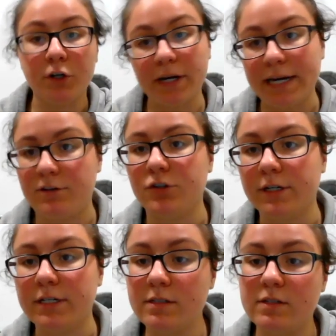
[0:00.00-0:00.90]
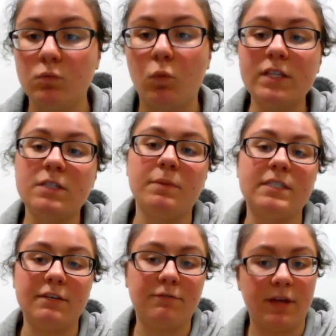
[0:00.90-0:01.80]
are your interests? What
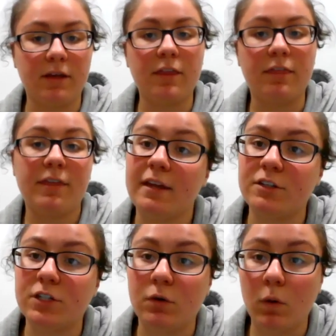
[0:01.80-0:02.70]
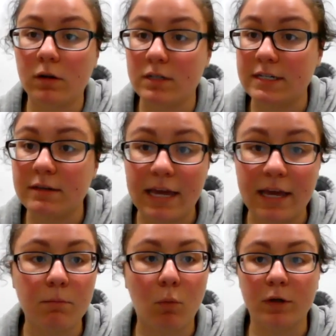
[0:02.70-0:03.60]
specific thing do you want to
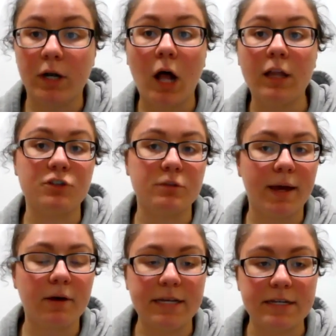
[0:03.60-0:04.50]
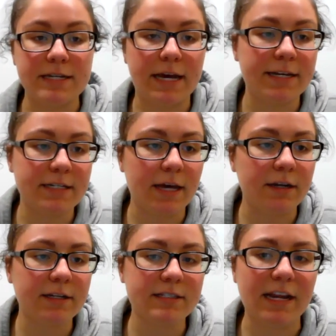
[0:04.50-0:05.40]
get more knowledge about in
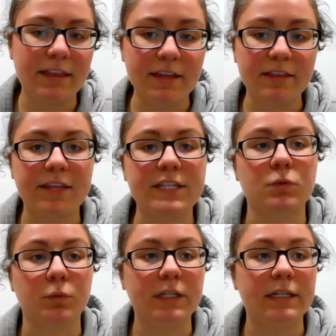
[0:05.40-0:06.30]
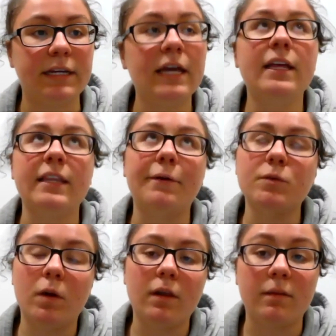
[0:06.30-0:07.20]
dietetics? And I think that that's a really that was
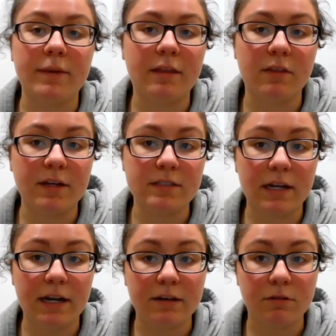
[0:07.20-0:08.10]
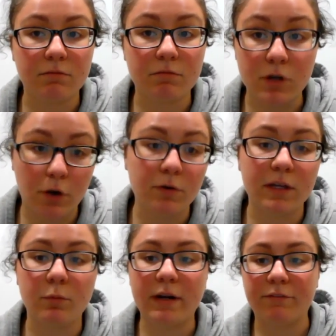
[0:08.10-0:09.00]
one of the big things that I
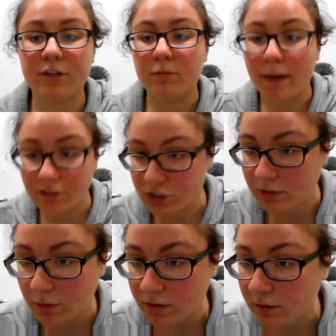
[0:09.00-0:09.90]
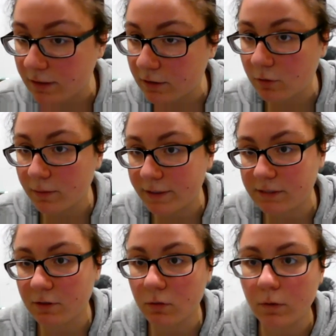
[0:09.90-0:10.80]
noted whenever you mentioned what the clinical
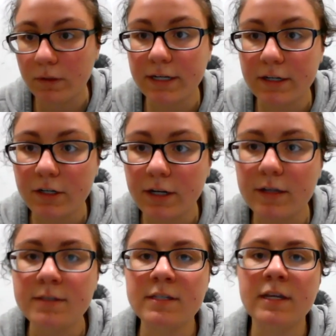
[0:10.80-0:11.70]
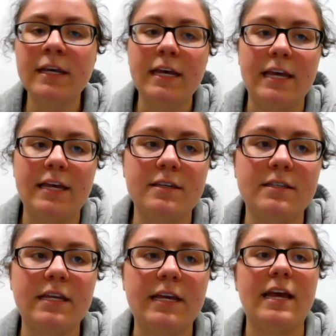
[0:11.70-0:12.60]
placement coordinator does
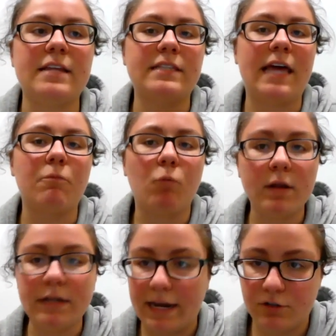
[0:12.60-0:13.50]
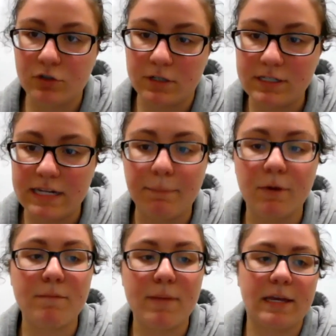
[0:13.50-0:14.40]
is it's that one extra step
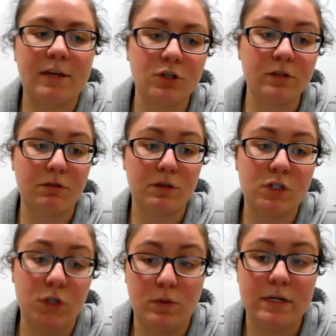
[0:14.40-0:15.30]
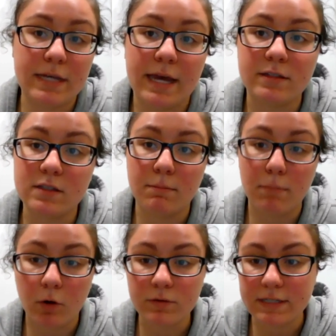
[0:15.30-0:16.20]
of making sure that the student gets the
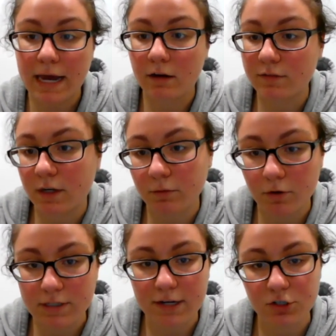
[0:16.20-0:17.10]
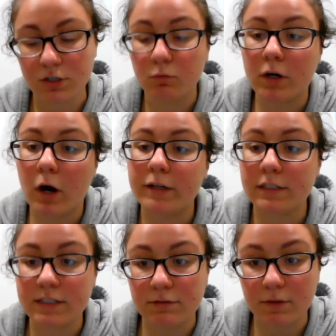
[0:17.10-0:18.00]
most out of their rotation
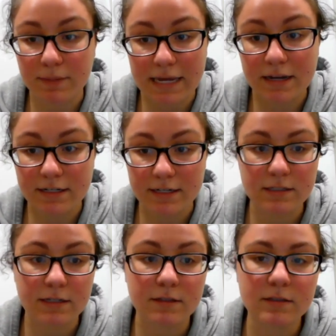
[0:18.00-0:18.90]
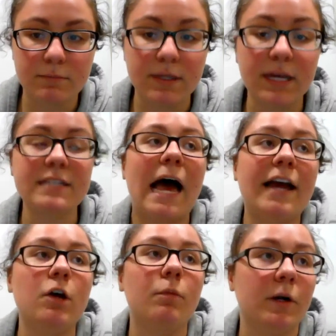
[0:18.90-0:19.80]
regardless of it being distance because I
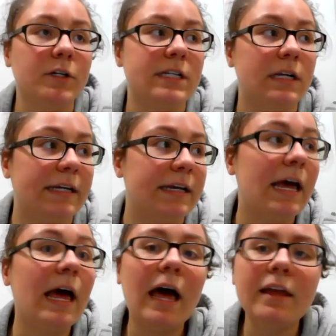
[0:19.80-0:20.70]
know personally